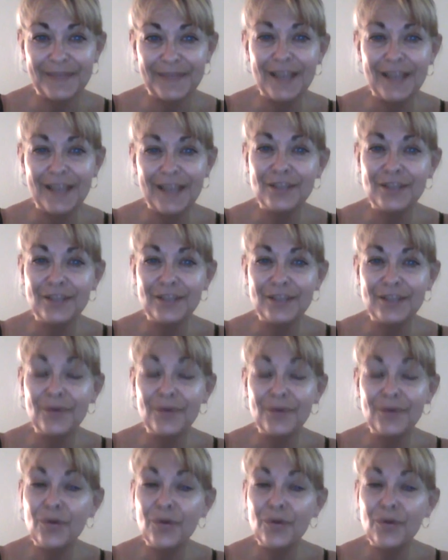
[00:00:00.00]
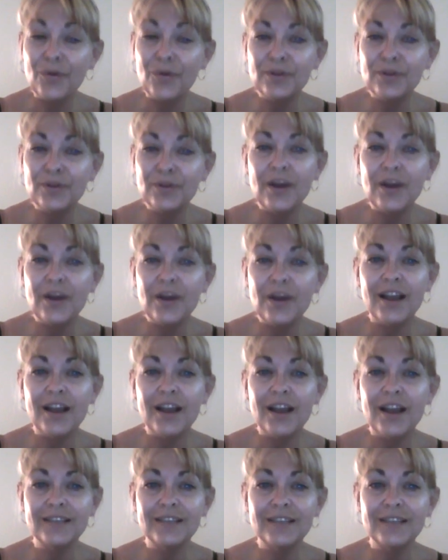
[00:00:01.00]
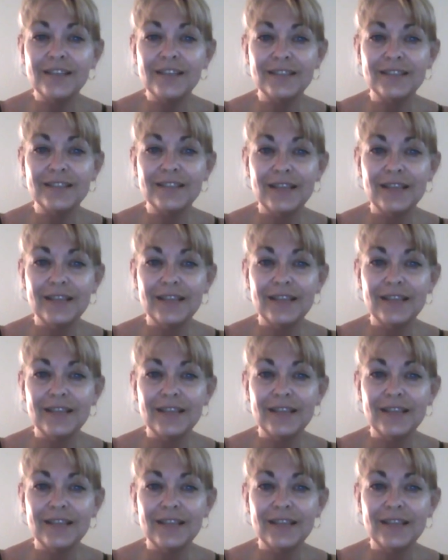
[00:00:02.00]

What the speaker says: So open your eyes